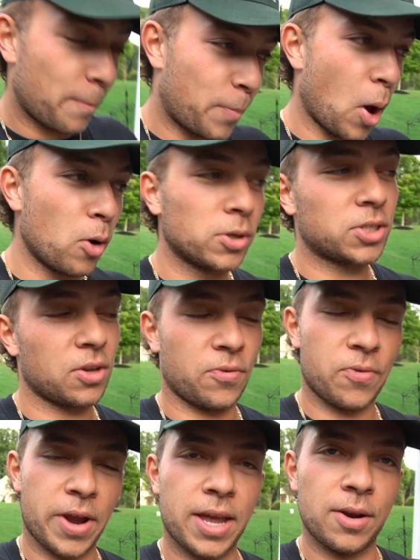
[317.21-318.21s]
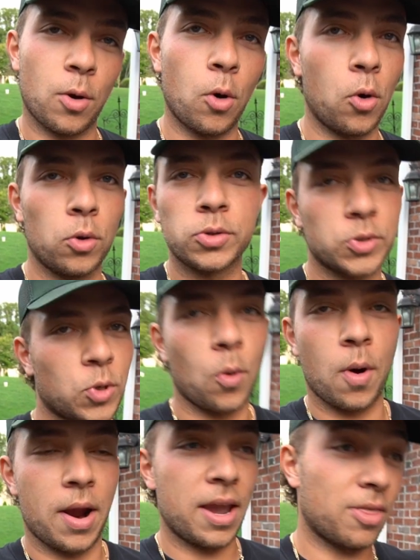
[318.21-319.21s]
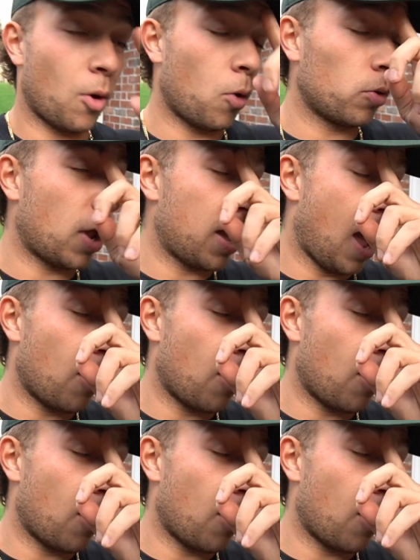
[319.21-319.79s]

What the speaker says: post a freaking whole story the whole night.